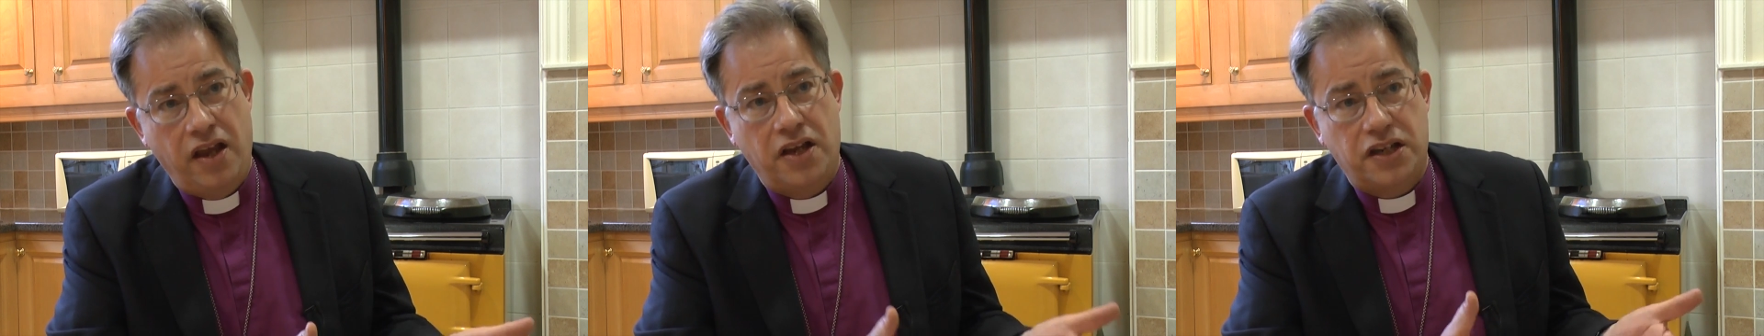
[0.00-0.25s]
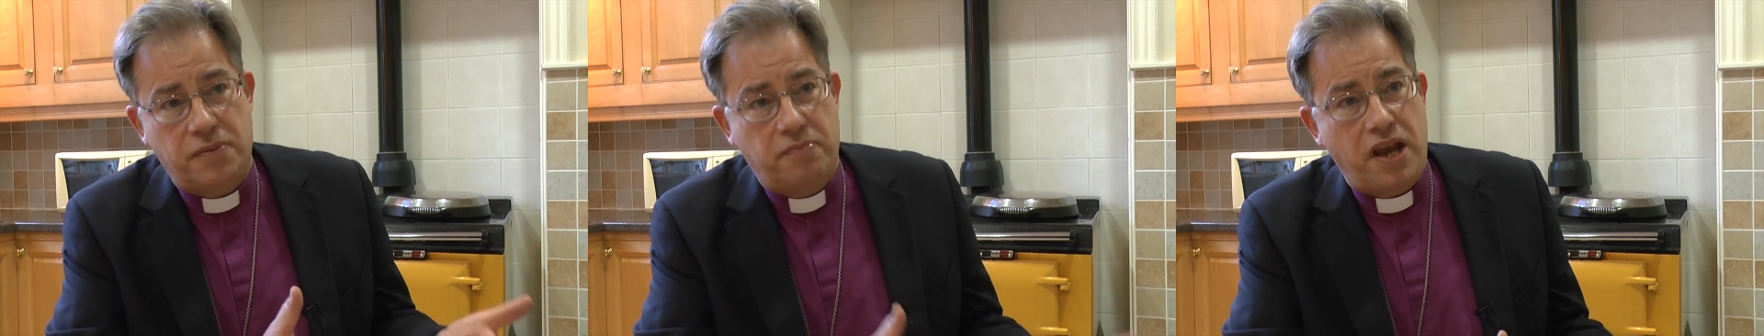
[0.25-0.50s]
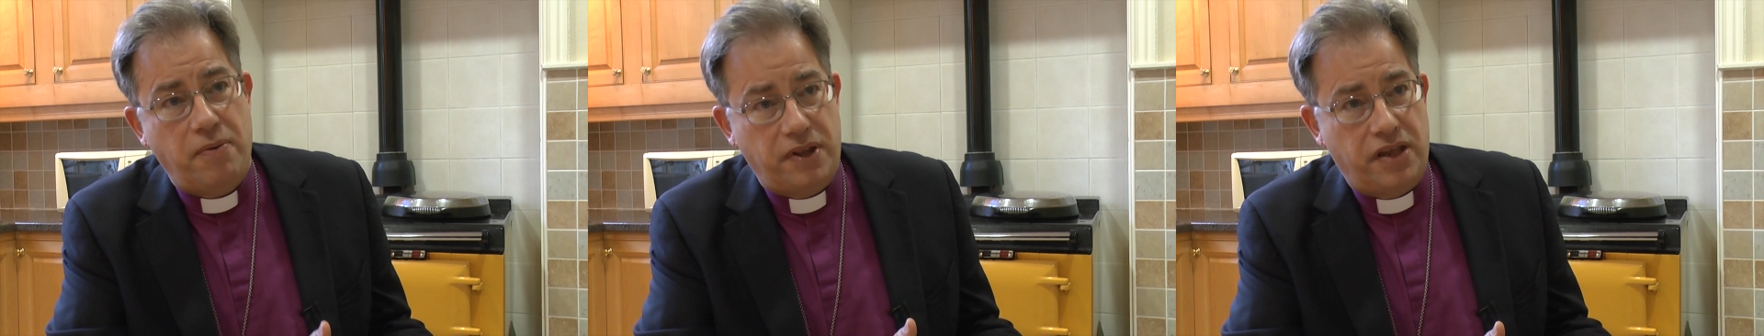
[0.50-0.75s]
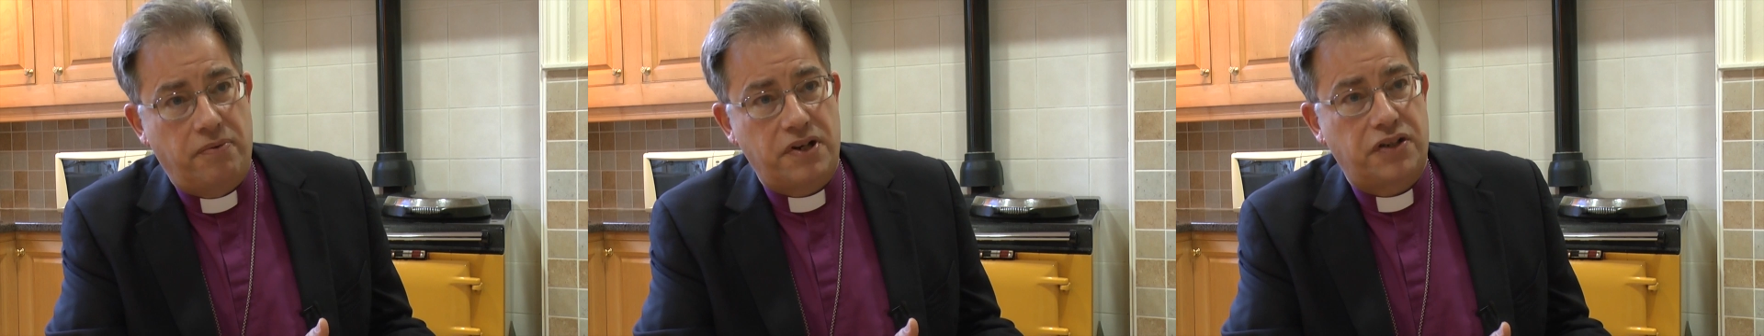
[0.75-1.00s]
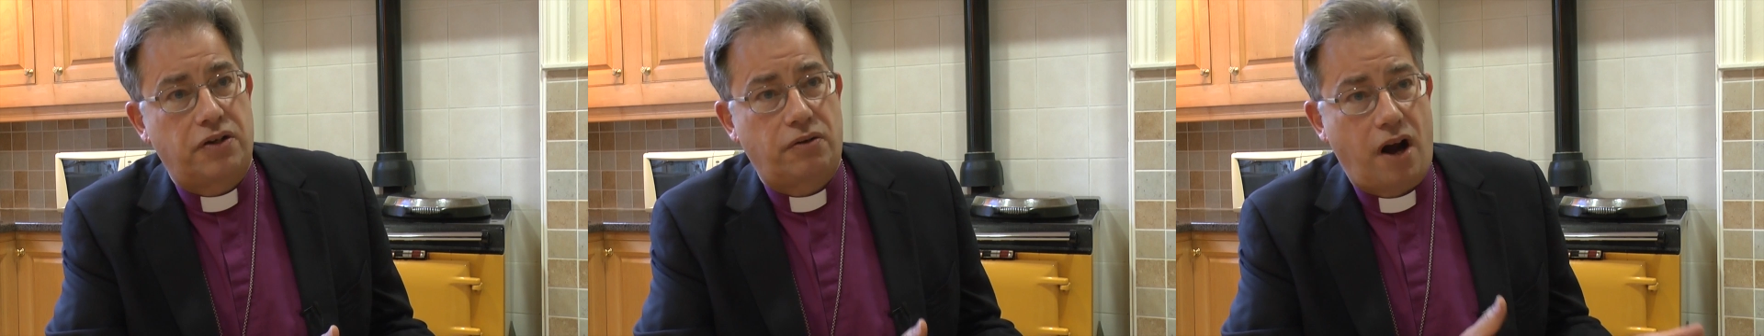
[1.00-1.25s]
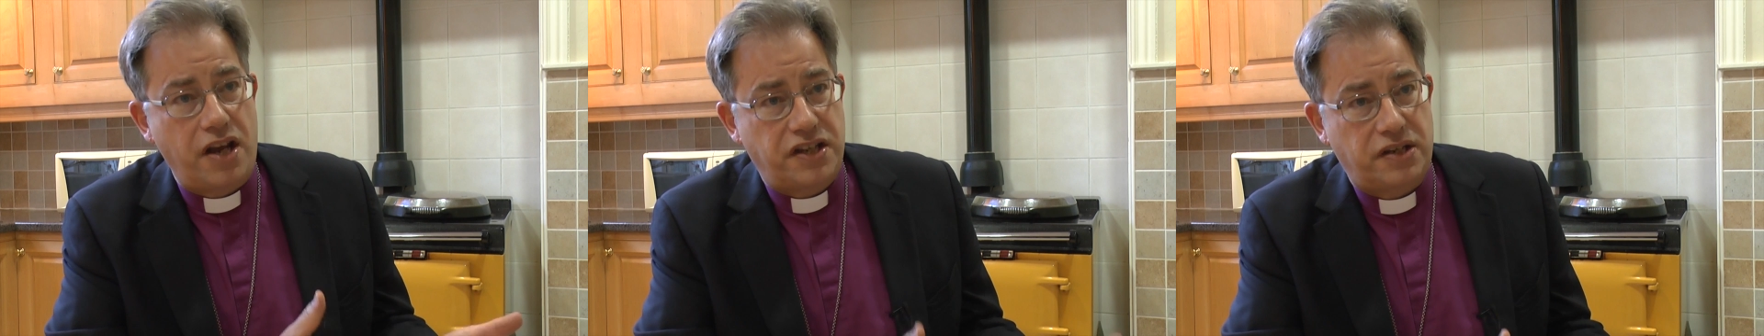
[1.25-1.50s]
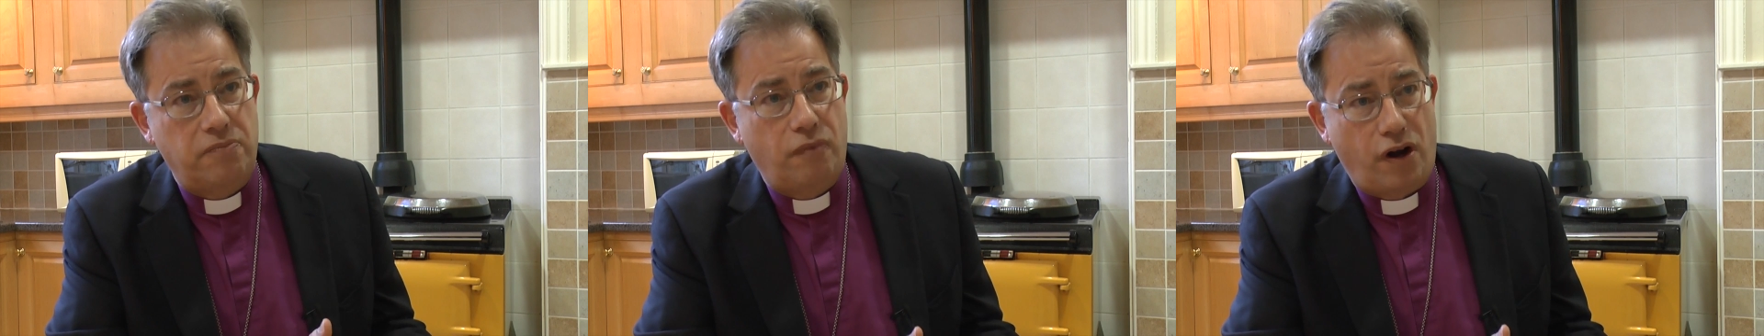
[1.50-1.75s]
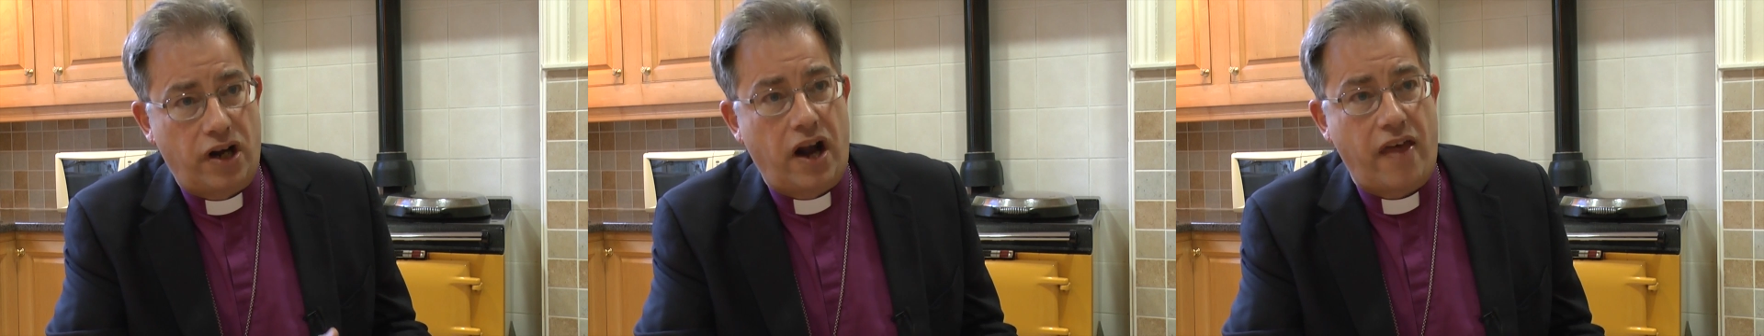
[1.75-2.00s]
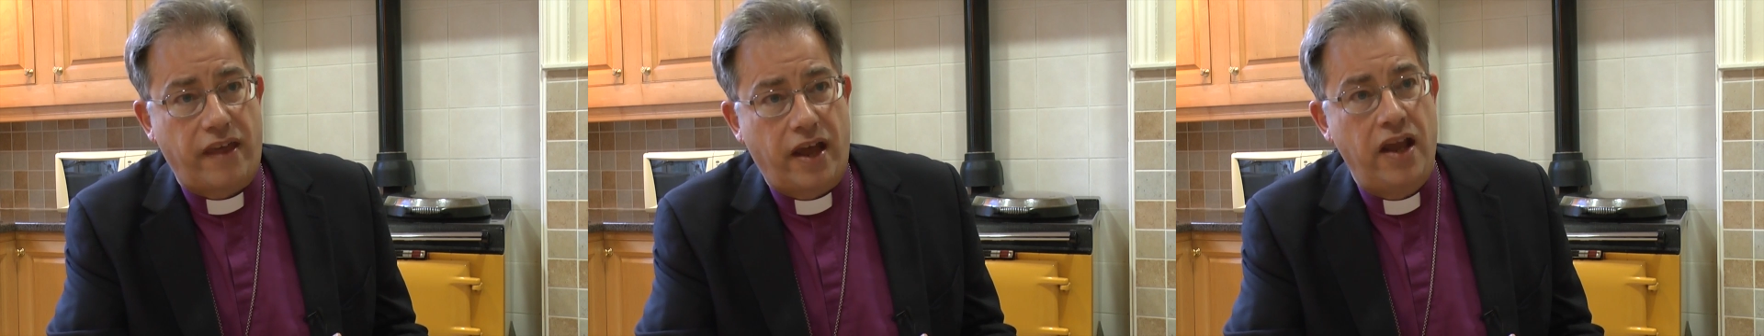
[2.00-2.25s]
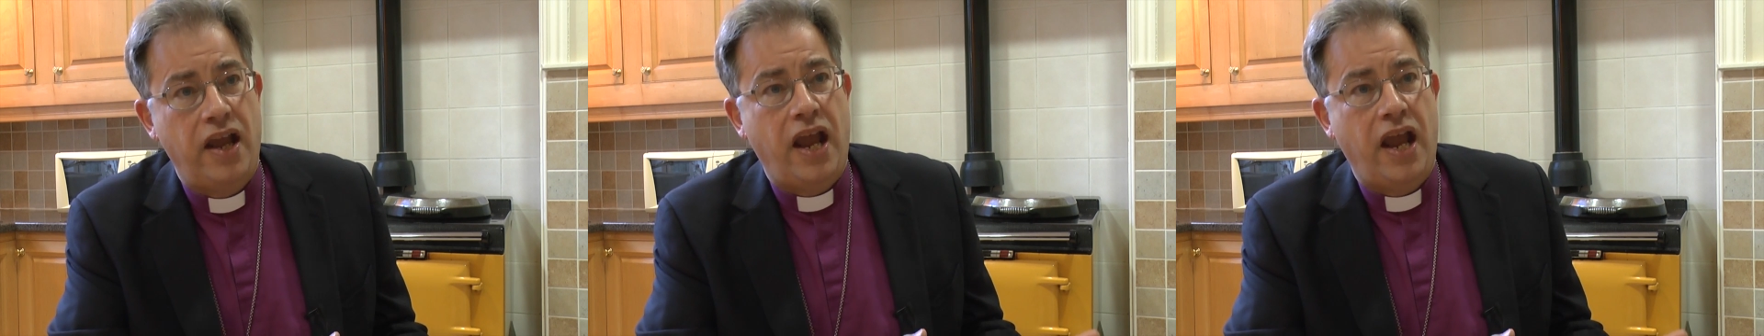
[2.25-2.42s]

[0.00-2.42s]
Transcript: to be with the risen Christ and one another,